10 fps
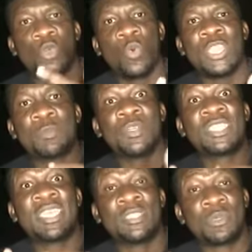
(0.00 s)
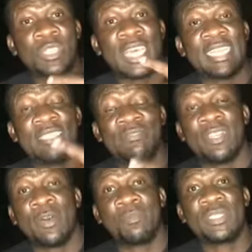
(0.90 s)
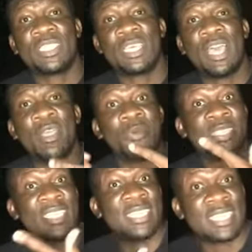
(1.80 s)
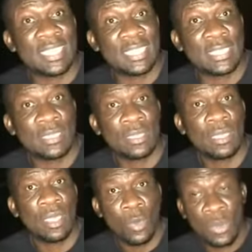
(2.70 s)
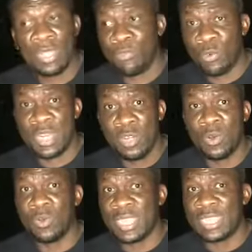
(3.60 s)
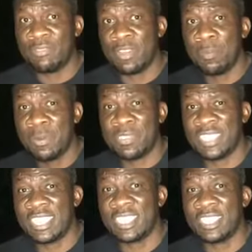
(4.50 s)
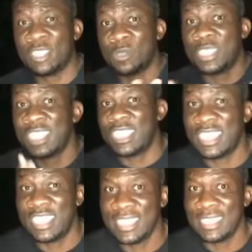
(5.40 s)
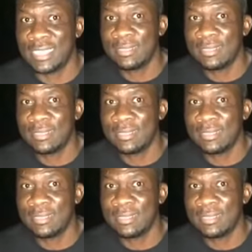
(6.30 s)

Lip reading: to which mosquitoes had developed a resistance. Well, if we know they develop a resistance to DDT,